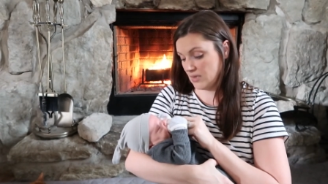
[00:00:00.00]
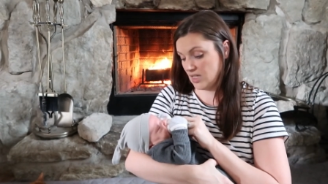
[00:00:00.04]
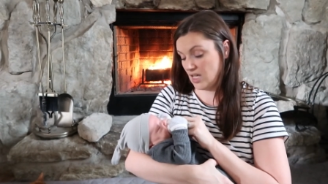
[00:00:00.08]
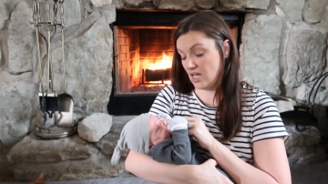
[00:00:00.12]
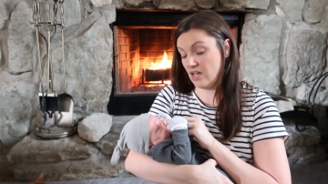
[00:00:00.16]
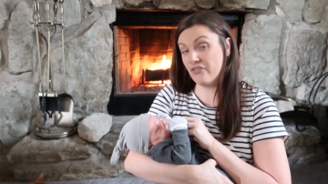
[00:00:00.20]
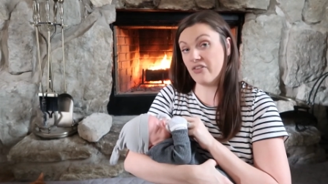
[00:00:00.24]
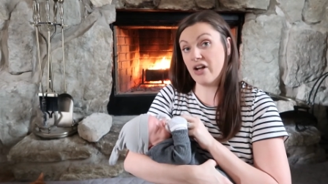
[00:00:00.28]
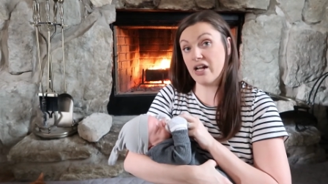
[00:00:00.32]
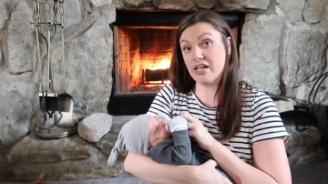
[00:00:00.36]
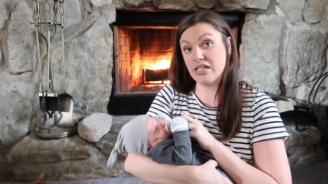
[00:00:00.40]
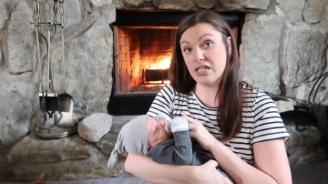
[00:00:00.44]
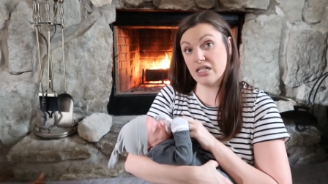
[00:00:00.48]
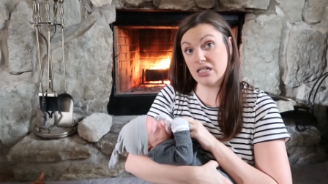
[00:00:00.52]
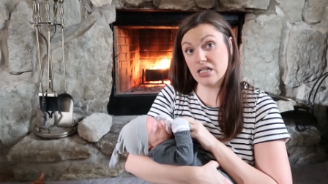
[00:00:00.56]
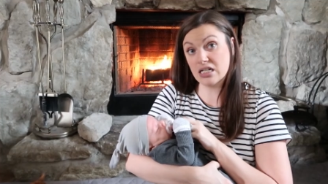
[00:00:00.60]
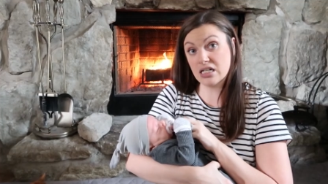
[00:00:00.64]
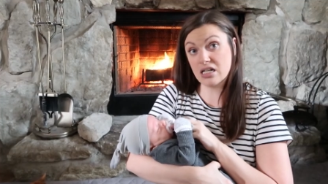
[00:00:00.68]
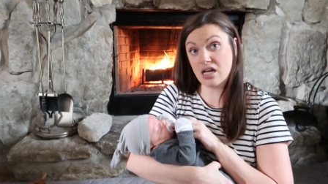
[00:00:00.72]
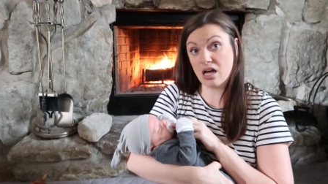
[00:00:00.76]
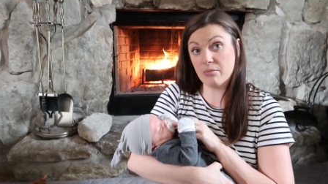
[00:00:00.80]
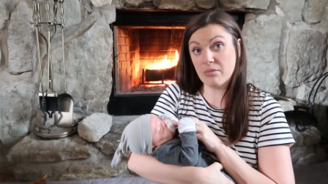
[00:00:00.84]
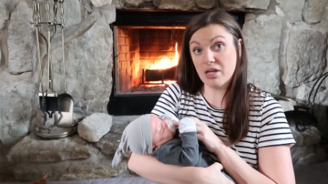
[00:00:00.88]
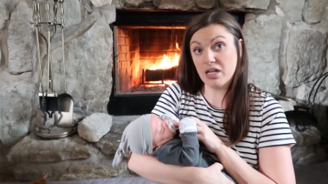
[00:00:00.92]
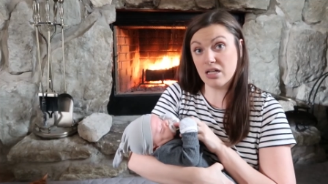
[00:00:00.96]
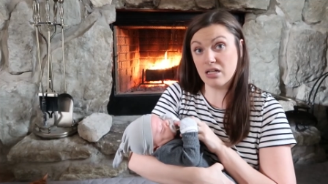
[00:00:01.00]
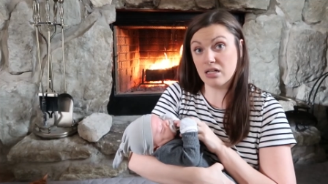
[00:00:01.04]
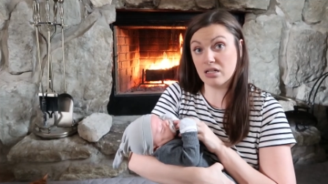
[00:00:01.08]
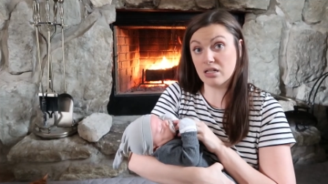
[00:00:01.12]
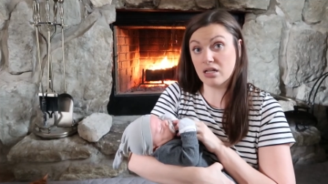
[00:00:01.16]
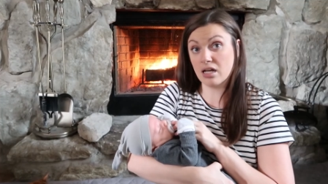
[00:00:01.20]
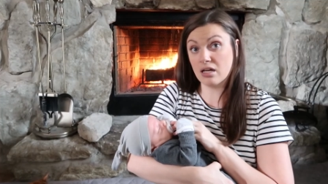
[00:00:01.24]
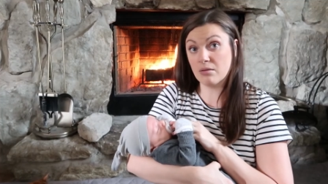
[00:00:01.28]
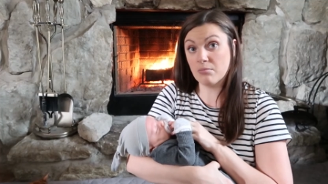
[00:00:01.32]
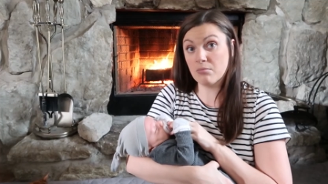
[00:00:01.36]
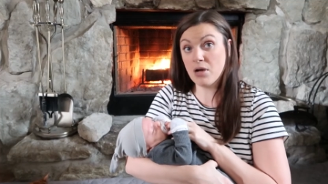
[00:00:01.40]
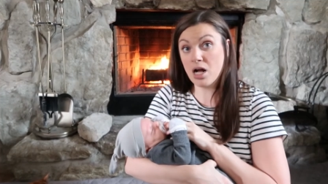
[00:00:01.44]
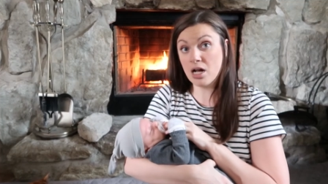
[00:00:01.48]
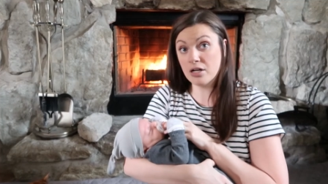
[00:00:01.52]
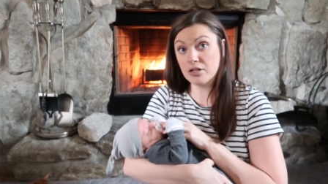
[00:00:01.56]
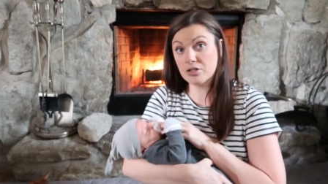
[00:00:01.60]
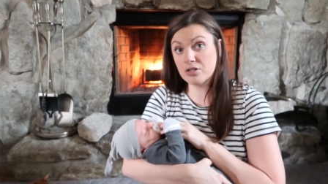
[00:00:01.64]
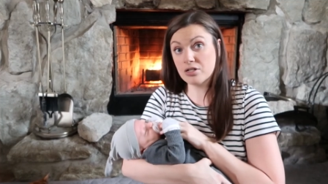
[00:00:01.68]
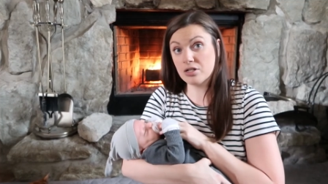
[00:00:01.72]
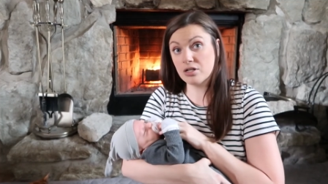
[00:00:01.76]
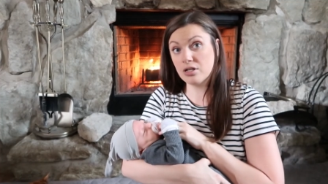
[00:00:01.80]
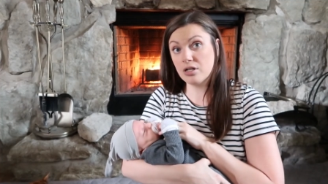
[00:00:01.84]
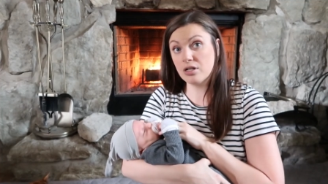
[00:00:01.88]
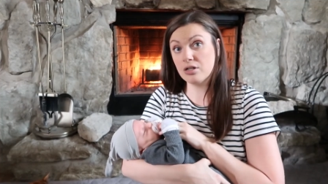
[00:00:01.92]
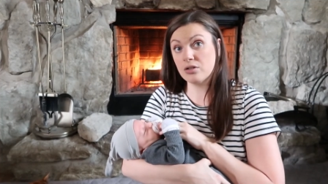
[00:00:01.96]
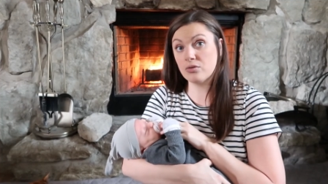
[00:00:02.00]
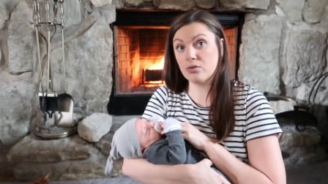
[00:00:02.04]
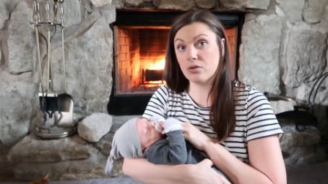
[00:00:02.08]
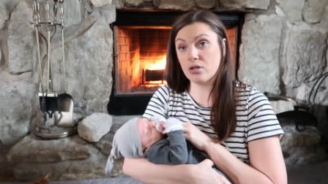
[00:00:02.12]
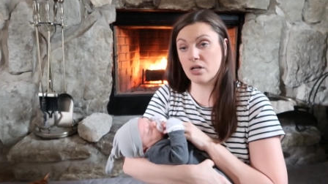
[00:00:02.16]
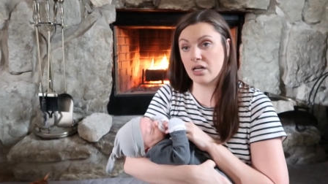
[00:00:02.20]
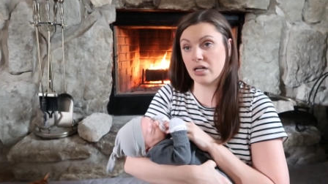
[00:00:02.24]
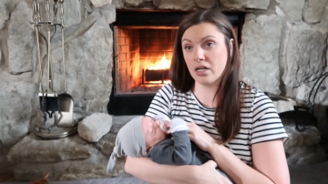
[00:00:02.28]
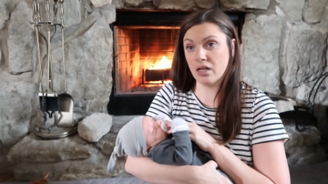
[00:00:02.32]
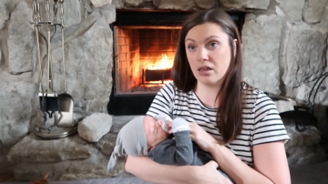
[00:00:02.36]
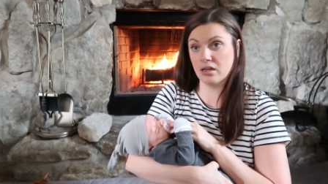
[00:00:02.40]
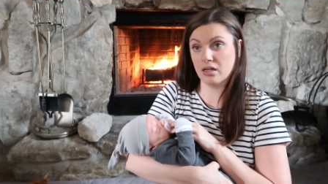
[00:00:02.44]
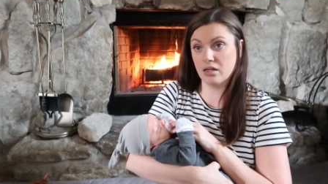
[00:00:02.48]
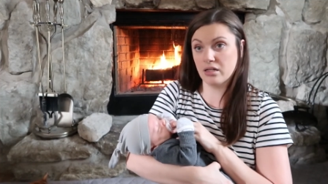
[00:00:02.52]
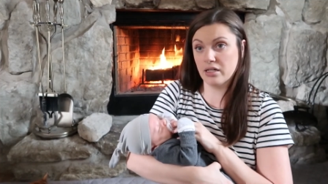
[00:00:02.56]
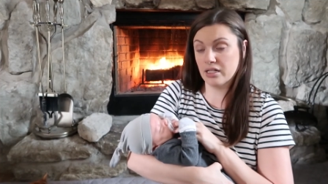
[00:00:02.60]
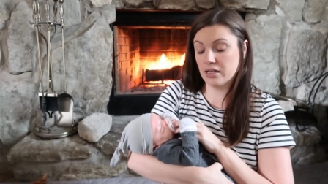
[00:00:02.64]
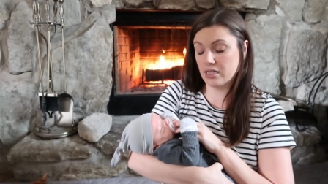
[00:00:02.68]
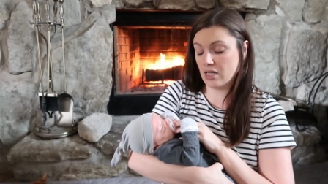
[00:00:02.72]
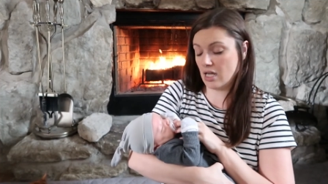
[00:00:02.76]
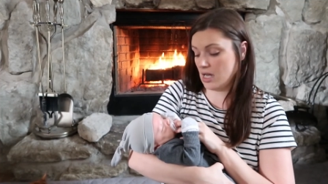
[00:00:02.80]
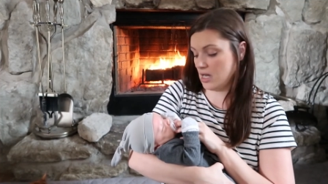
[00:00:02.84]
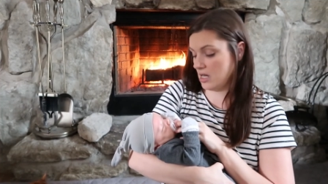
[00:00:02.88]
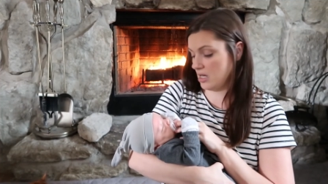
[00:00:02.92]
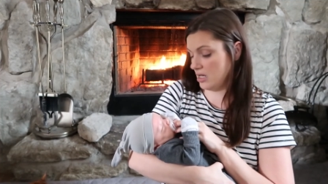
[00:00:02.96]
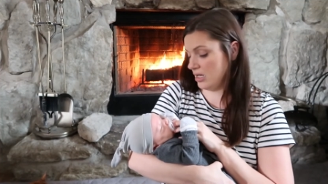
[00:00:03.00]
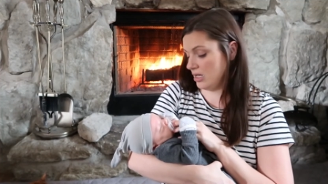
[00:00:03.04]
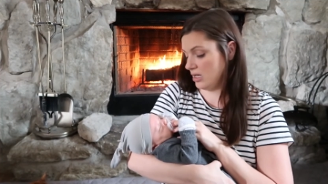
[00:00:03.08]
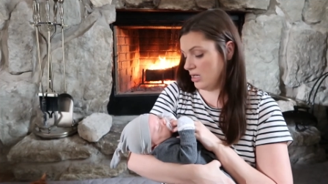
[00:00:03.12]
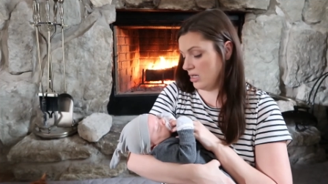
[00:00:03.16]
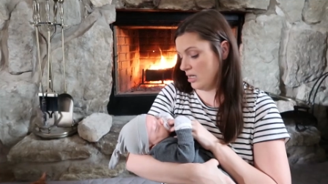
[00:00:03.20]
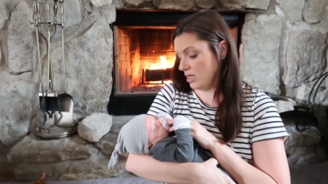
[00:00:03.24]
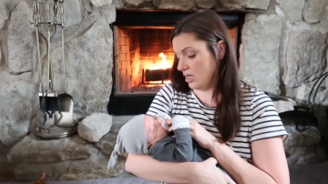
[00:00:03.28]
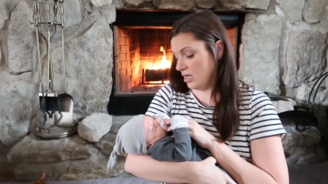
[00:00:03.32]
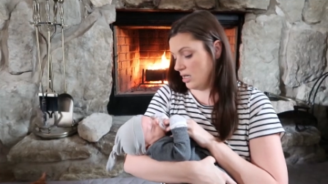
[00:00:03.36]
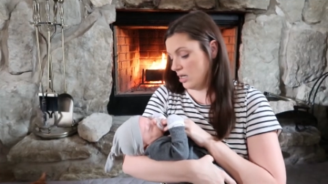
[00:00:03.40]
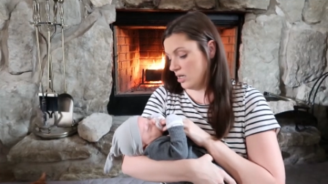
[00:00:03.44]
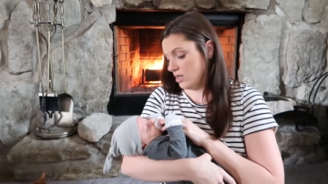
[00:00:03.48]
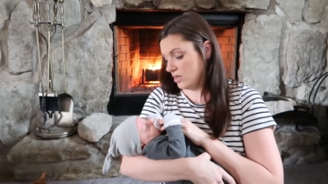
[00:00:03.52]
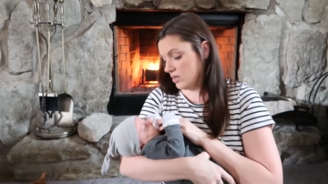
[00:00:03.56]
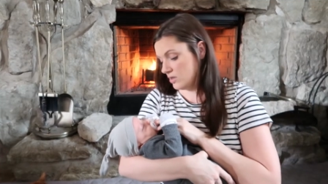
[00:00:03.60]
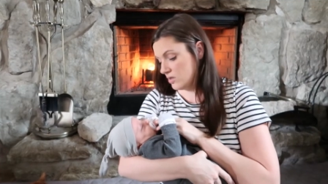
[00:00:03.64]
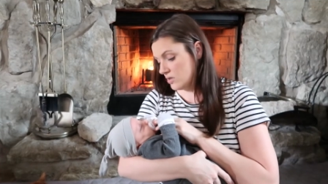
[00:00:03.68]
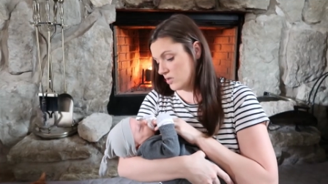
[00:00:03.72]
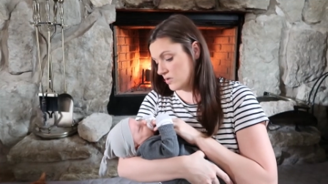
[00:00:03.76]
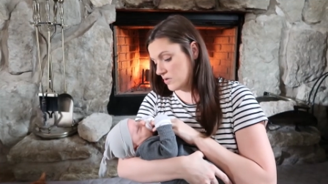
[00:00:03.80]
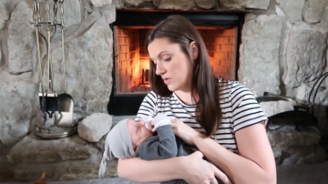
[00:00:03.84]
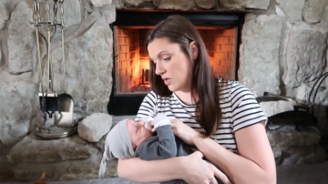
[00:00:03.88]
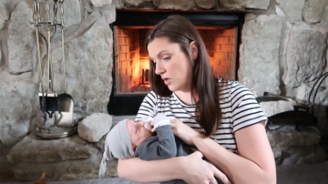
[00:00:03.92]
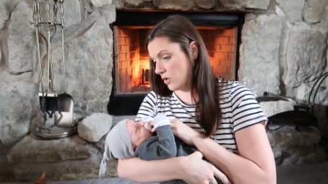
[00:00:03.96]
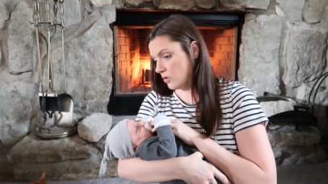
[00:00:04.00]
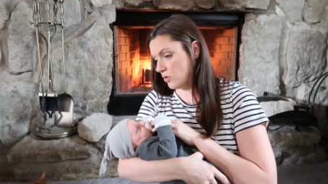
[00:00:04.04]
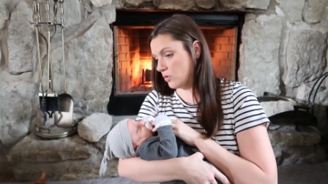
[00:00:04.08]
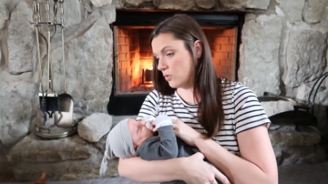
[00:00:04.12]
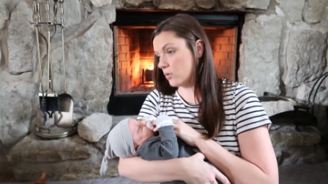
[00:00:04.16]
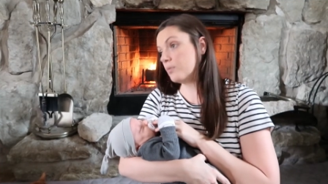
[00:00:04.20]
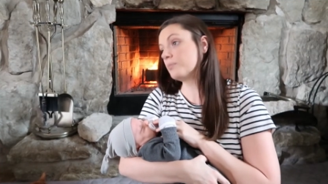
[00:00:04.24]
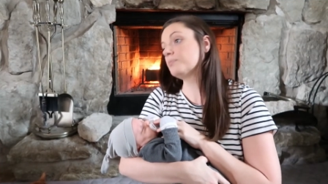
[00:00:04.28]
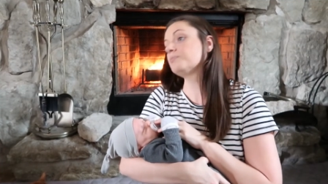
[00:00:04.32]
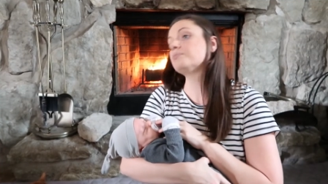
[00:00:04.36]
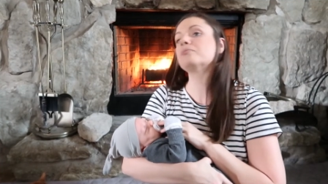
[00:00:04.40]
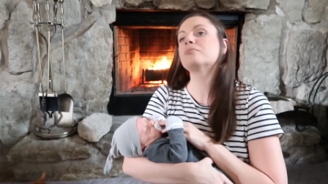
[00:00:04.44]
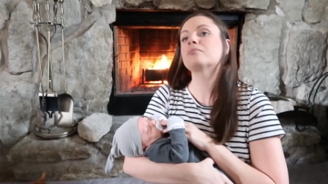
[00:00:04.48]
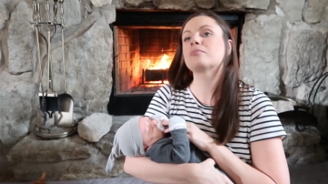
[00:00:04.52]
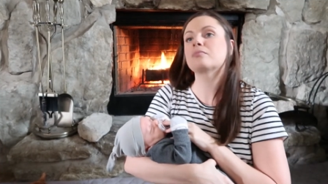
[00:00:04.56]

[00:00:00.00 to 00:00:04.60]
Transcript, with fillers: if I needed to come in and get monitored or anything like that. So